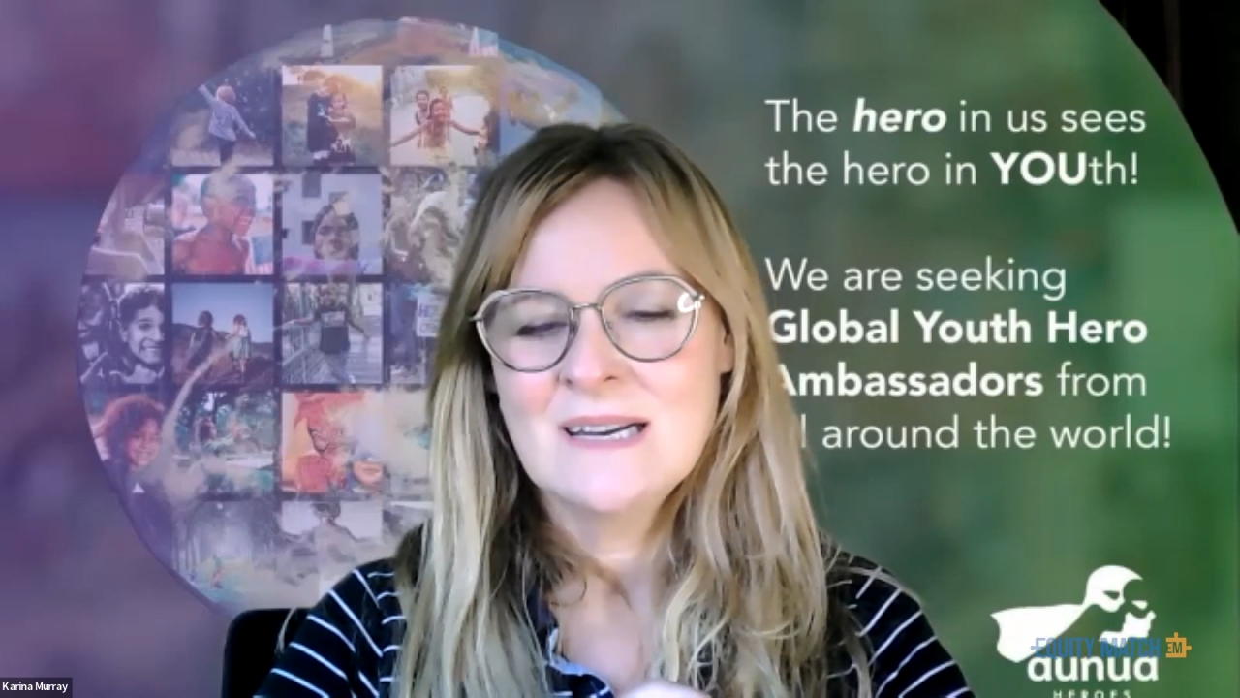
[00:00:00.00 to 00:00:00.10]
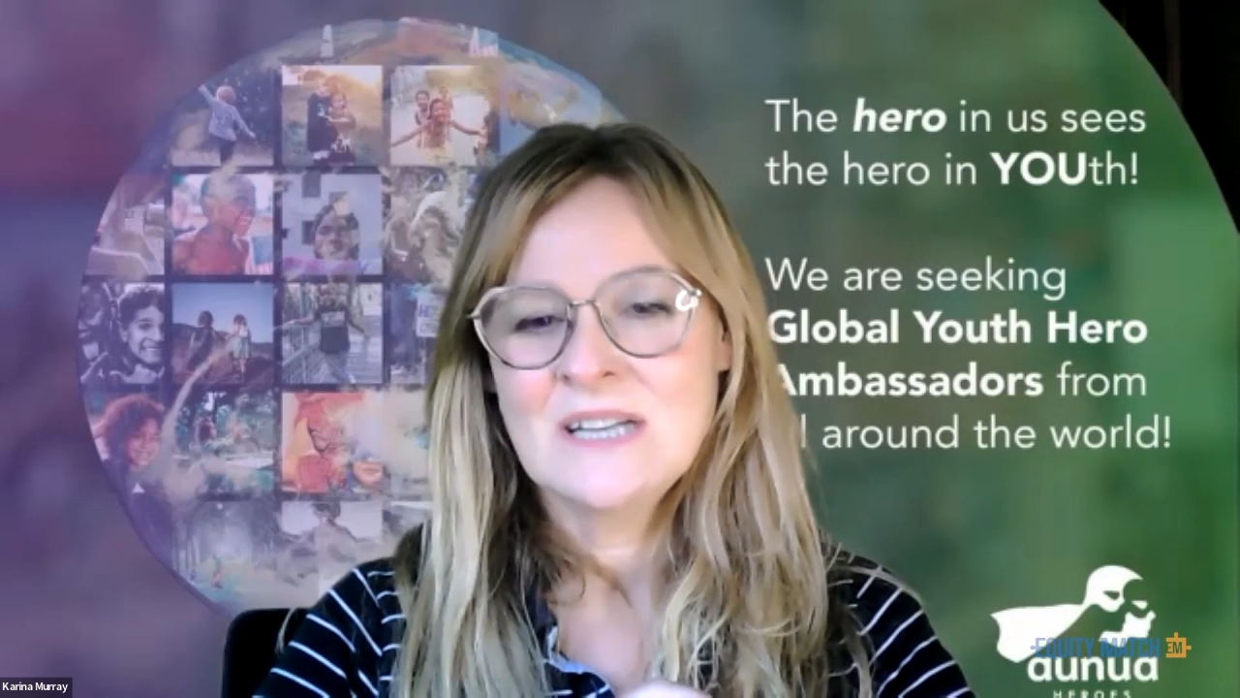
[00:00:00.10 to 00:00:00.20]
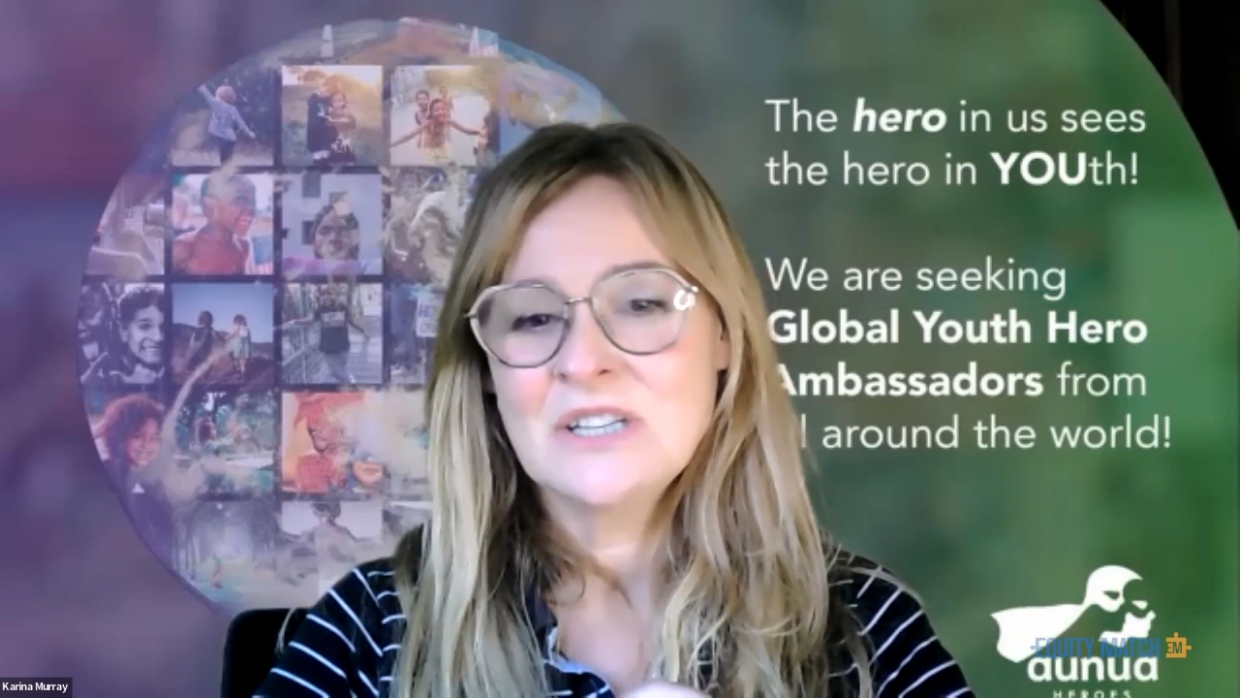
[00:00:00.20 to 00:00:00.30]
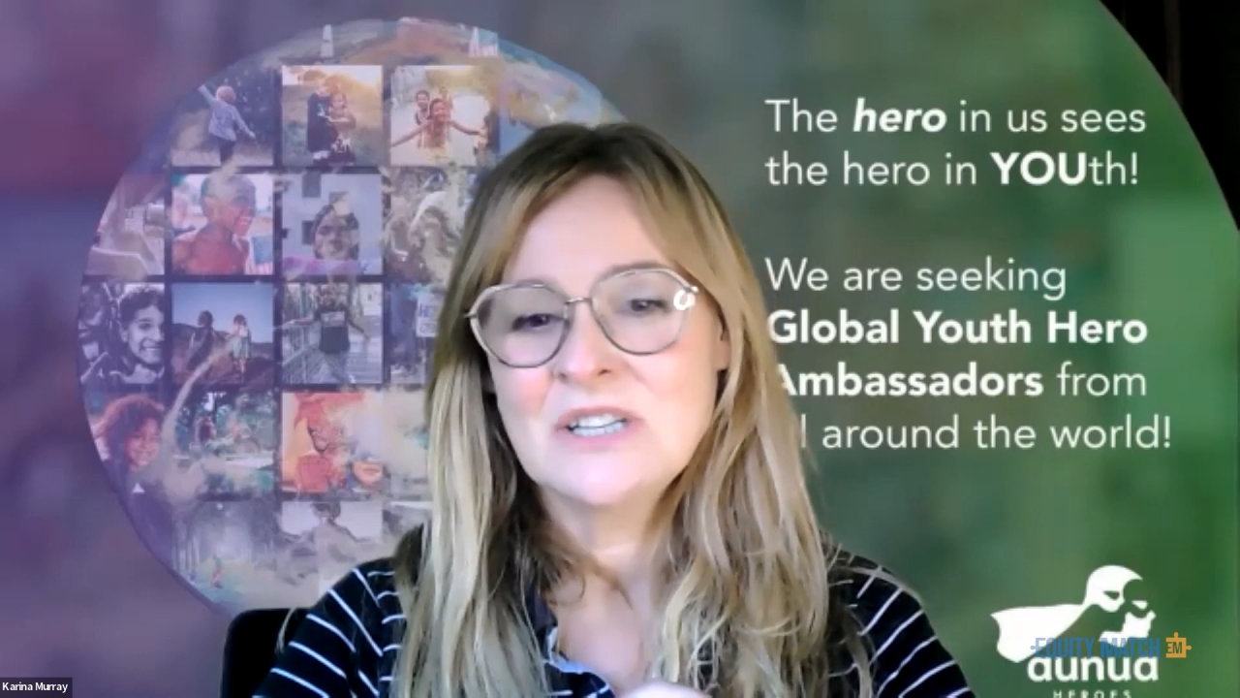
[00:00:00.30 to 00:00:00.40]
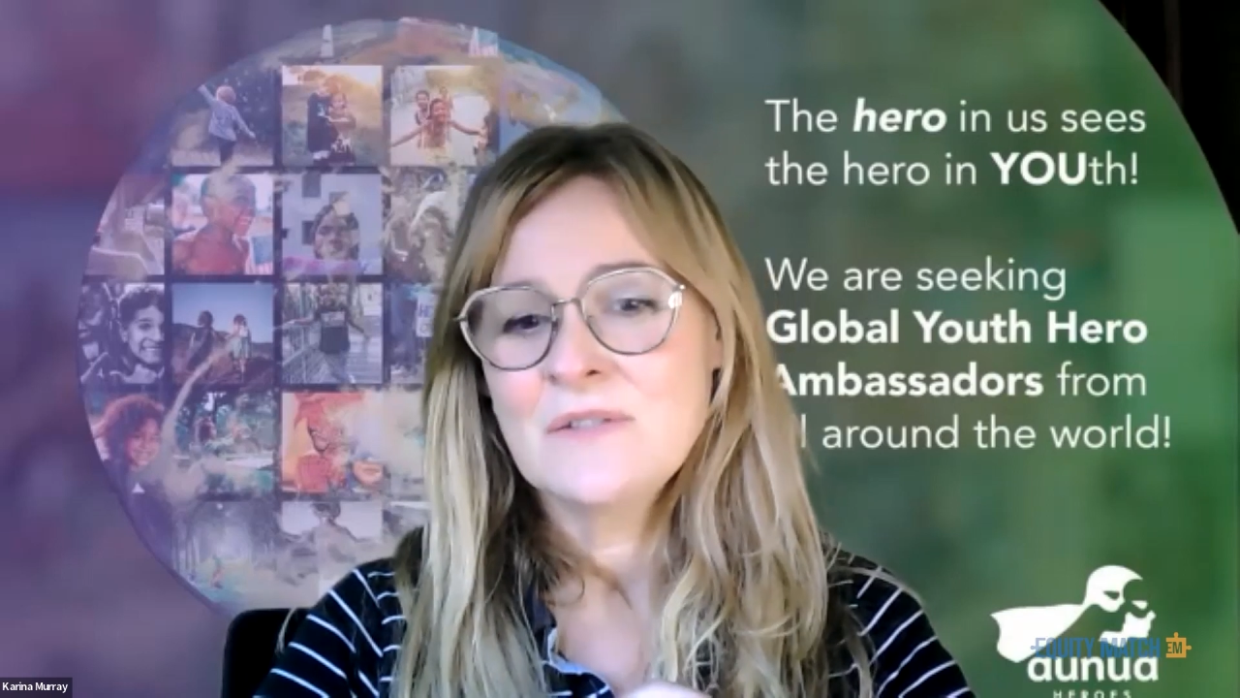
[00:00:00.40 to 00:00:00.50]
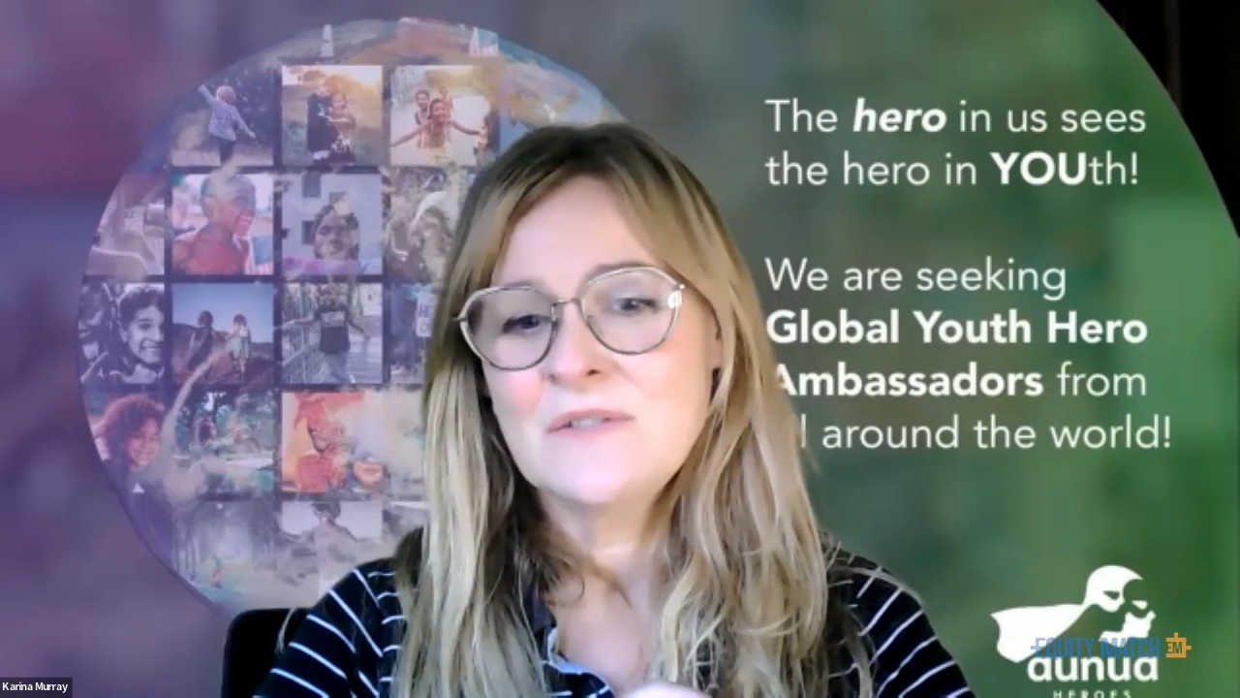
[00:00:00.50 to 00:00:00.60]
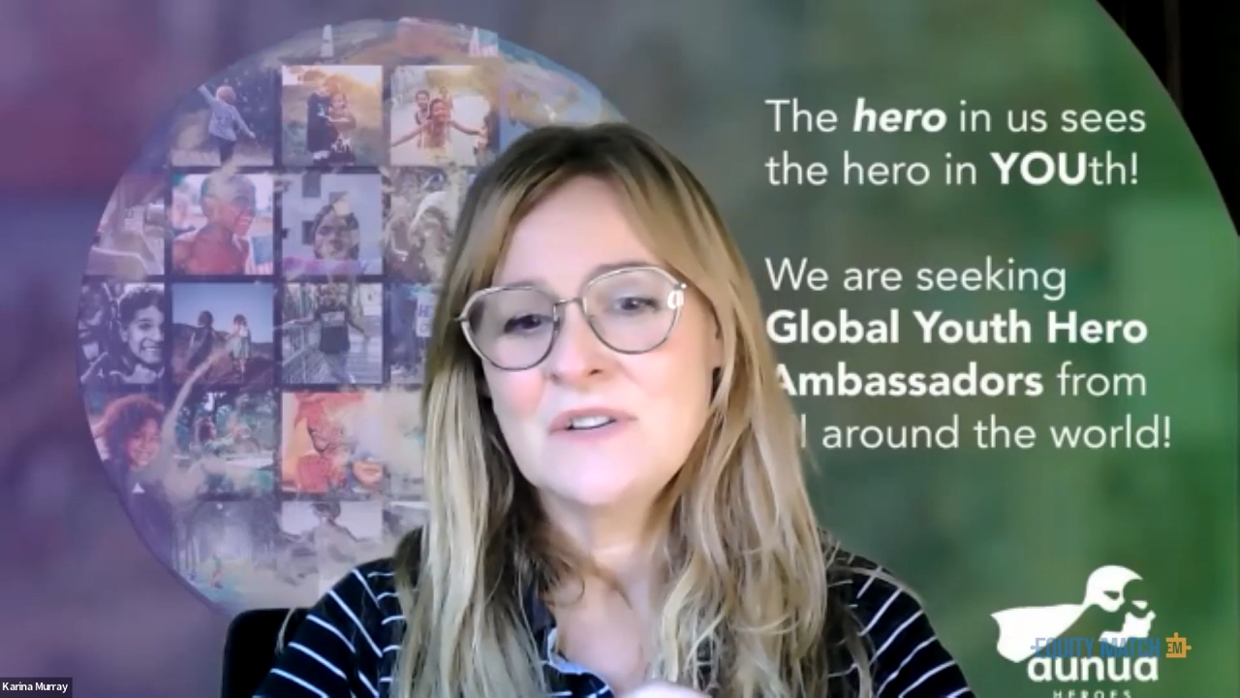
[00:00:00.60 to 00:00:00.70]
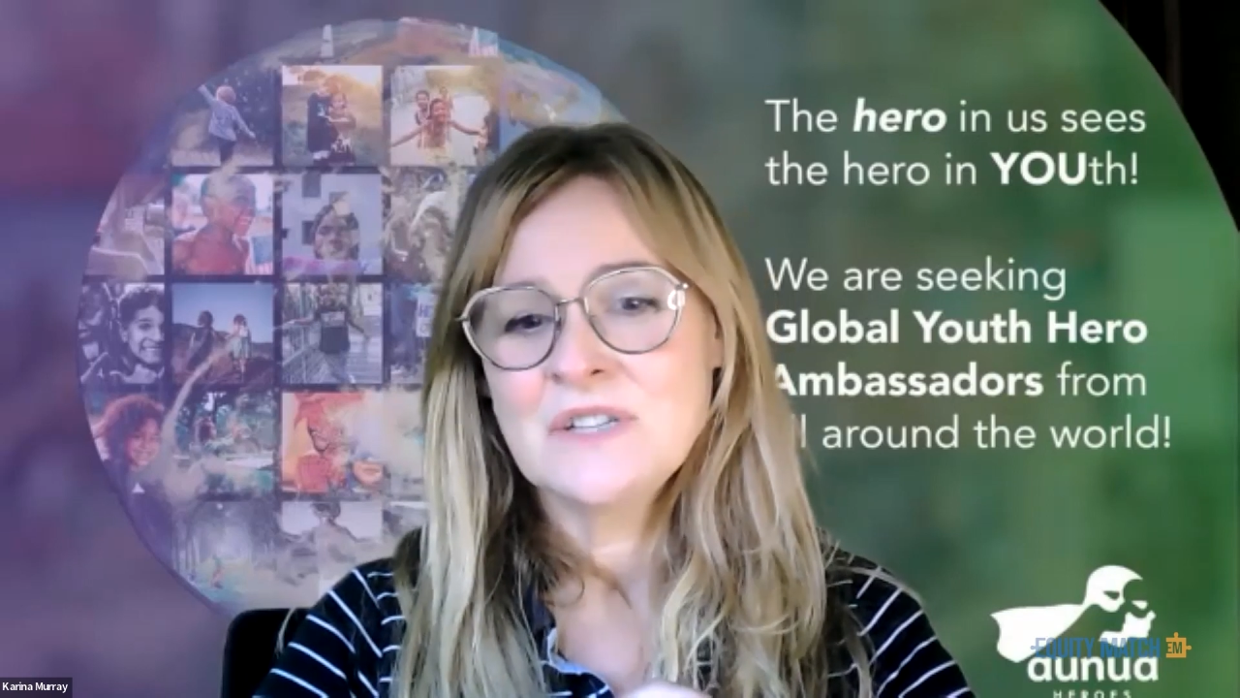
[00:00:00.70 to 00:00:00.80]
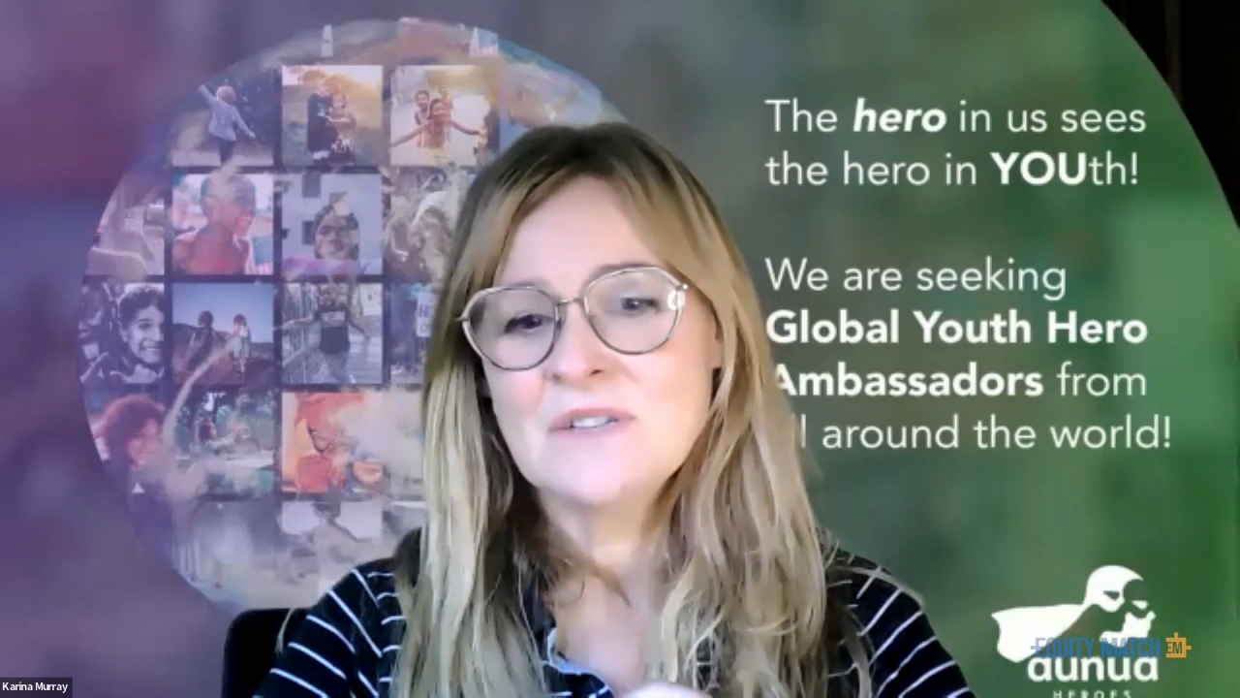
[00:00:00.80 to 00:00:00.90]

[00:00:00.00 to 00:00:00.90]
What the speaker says: share the vision